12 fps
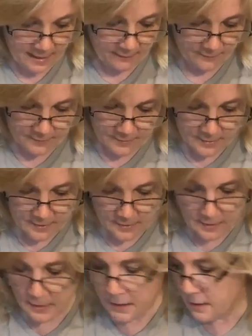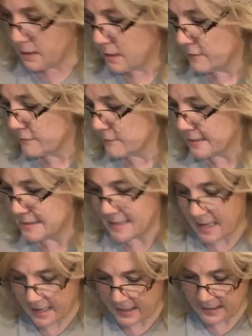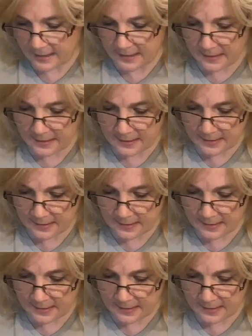Now, for my tag.